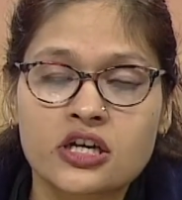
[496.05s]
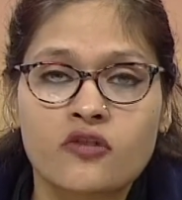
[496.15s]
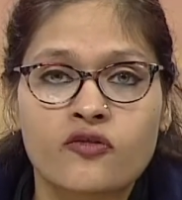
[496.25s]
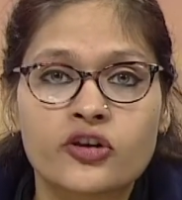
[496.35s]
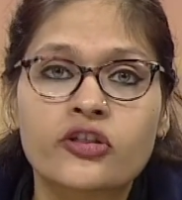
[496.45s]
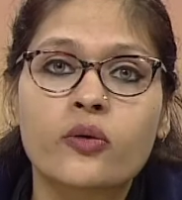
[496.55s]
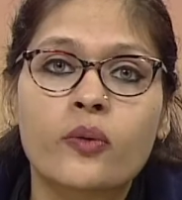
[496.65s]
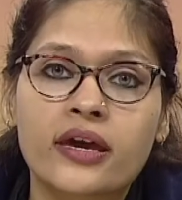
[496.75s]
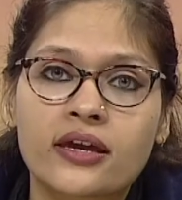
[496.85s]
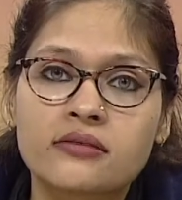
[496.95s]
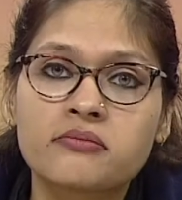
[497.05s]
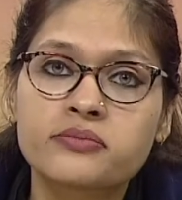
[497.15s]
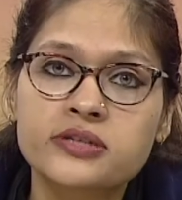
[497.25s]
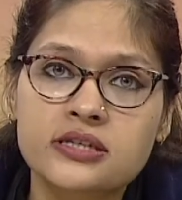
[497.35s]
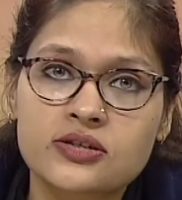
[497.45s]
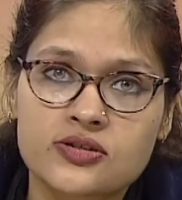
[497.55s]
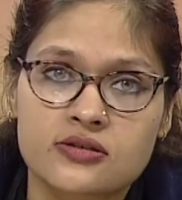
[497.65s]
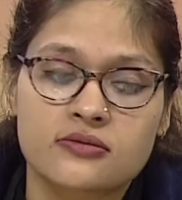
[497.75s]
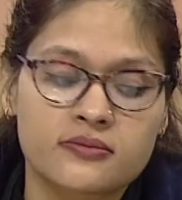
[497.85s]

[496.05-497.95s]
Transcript: for the vacant position.